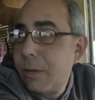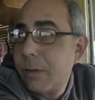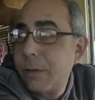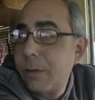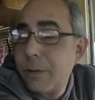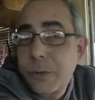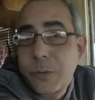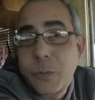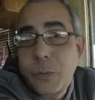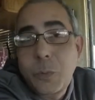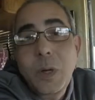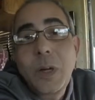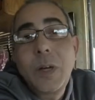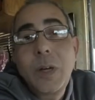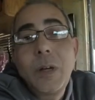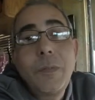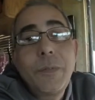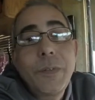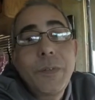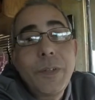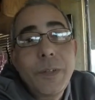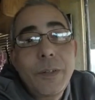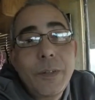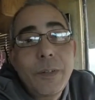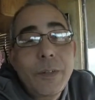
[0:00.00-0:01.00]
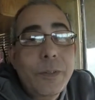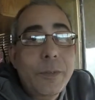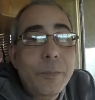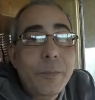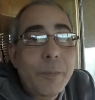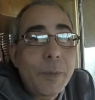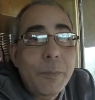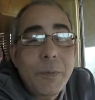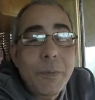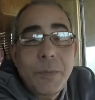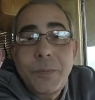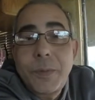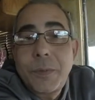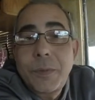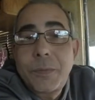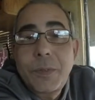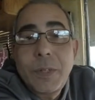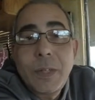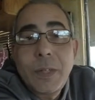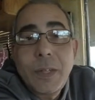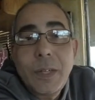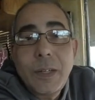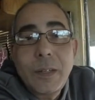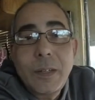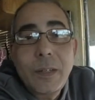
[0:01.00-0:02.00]
Or 12 years, maybe
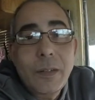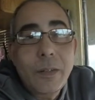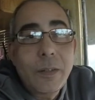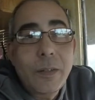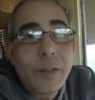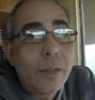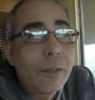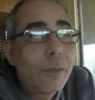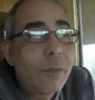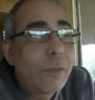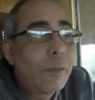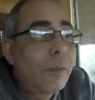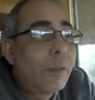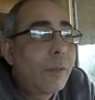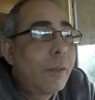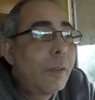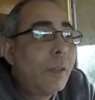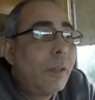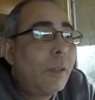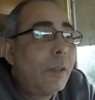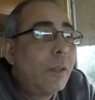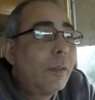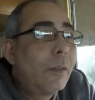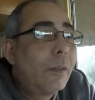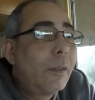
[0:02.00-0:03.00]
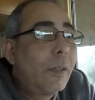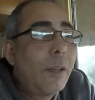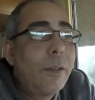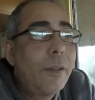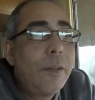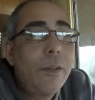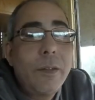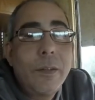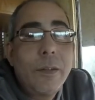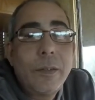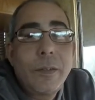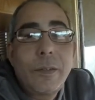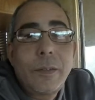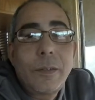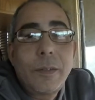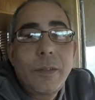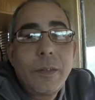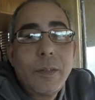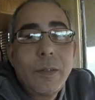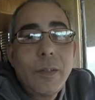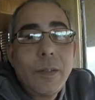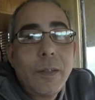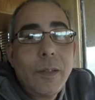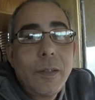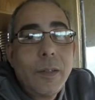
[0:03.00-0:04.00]
15, I don't know. 10 years.
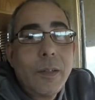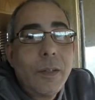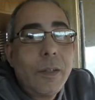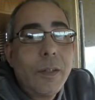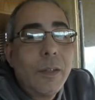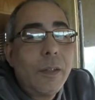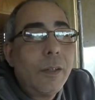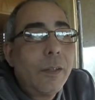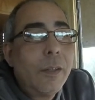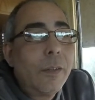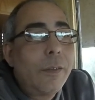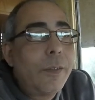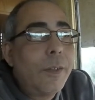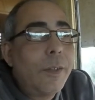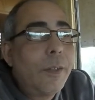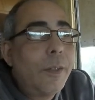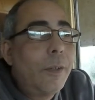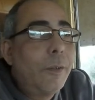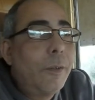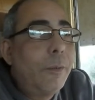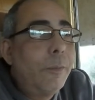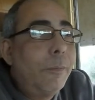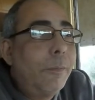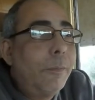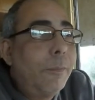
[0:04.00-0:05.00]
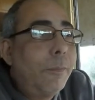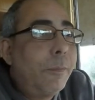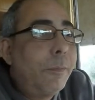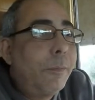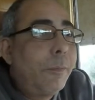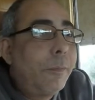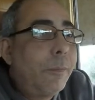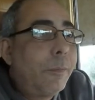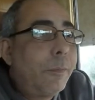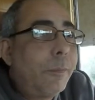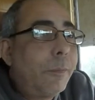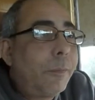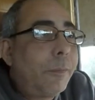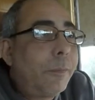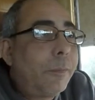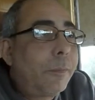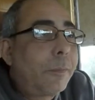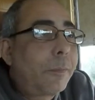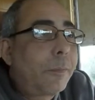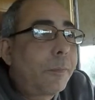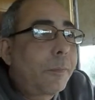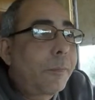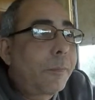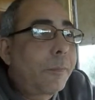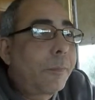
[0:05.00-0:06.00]
So,
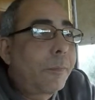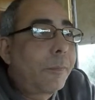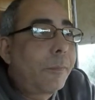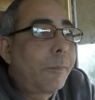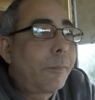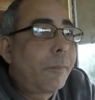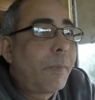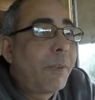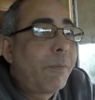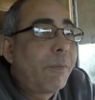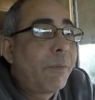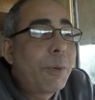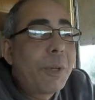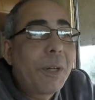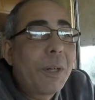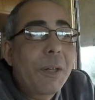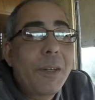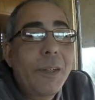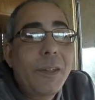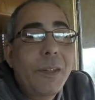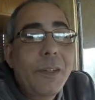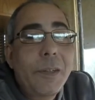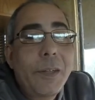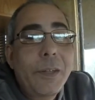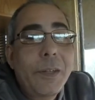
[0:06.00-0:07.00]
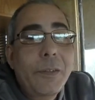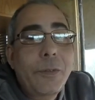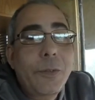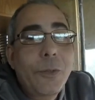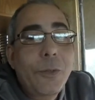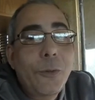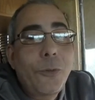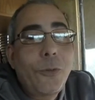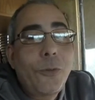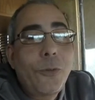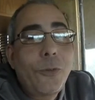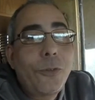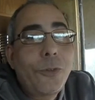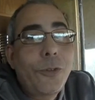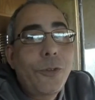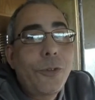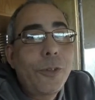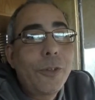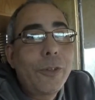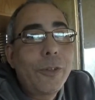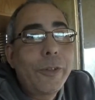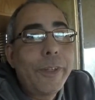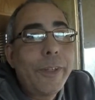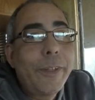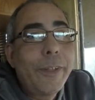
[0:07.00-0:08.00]
before I could collect Social
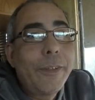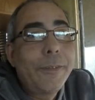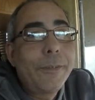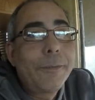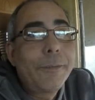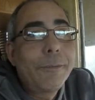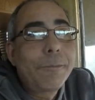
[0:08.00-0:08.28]
Security.